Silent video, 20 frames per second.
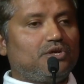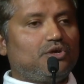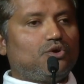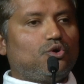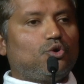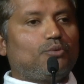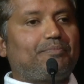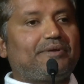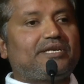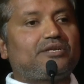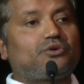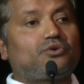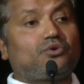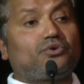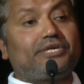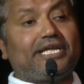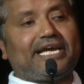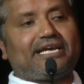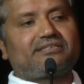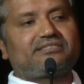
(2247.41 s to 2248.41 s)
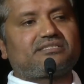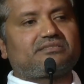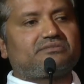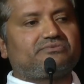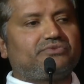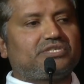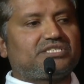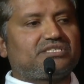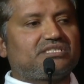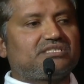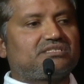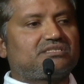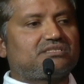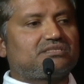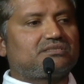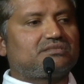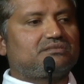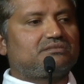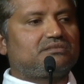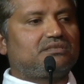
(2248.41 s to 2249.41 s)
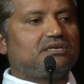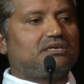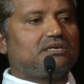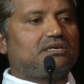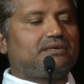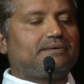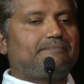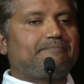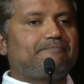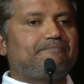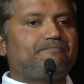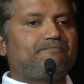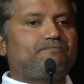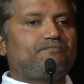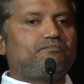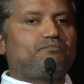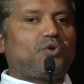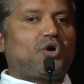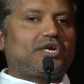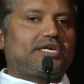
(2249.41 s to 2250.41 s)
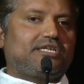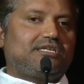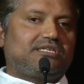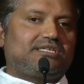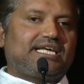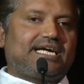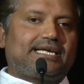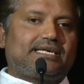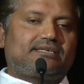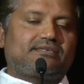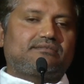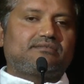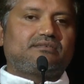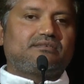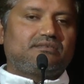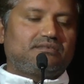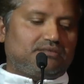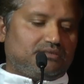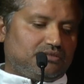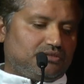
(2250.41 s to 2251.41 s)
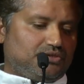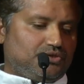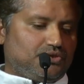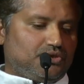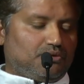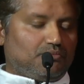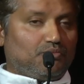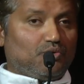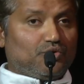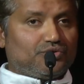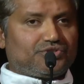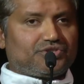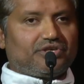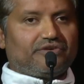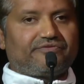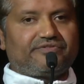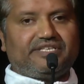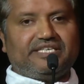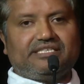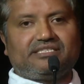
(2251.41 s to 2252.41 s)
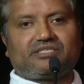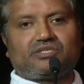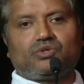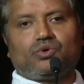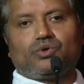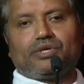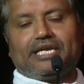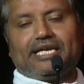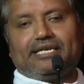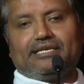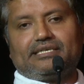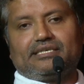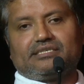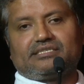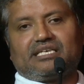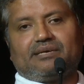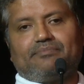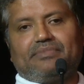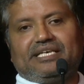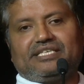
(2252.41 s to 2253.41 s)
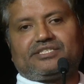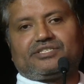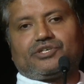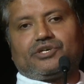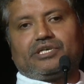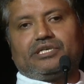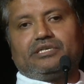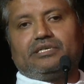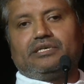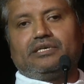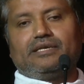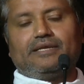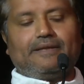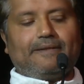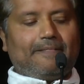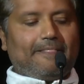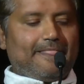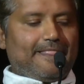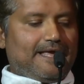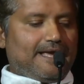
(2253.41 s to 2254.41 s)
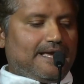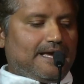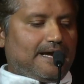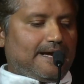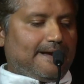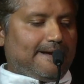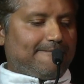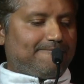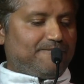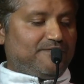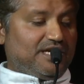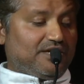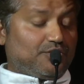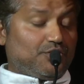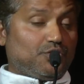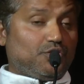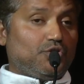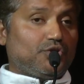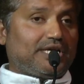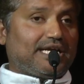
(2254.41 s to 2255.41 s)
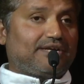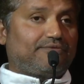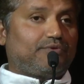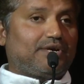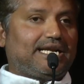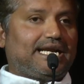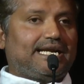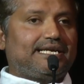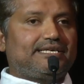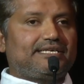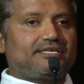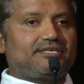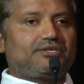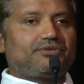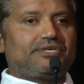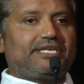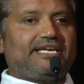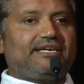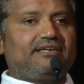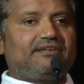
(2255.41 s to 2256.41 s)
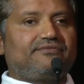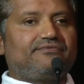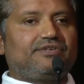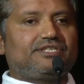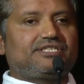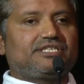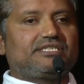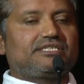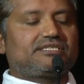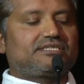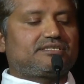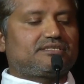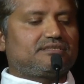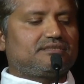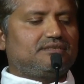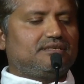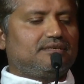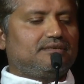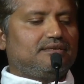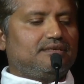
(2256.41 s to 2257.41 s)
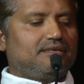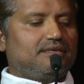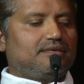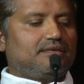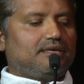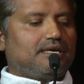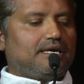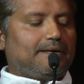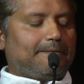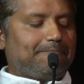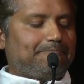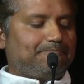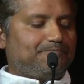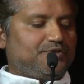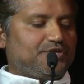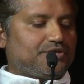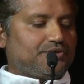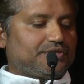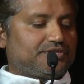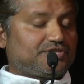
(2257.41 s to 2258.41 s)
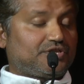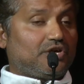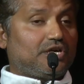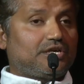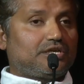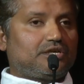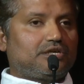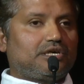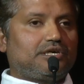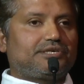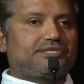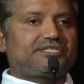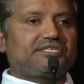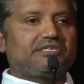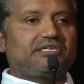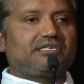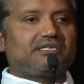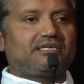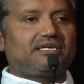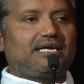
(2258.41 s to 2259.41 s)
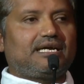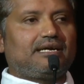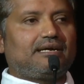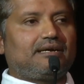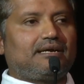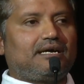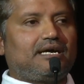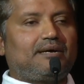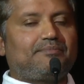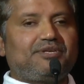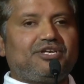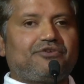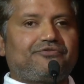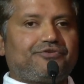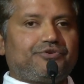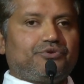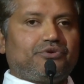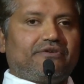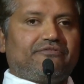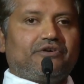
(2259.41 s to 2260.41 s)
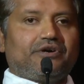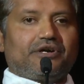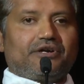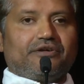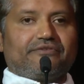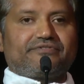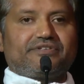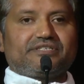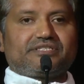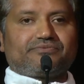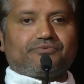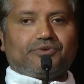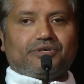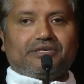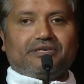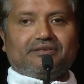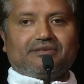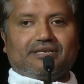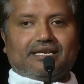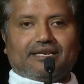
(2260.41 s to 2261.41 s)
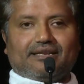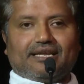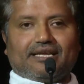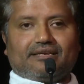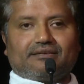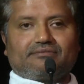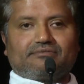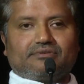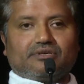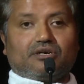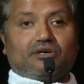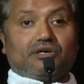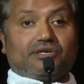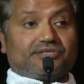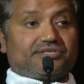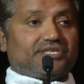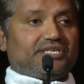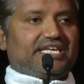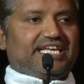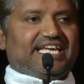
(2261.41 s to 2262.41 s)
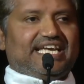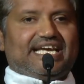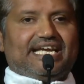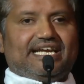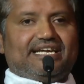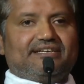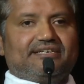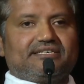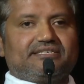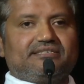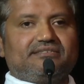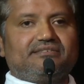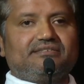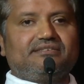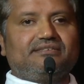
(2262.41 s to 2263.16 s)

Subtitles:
Open Codex, which is the model that most of these code editors are based on. We are going to look at one editor today, which is, it's called Cursor. How many of you have heard of this word, like the Cursor AI editor?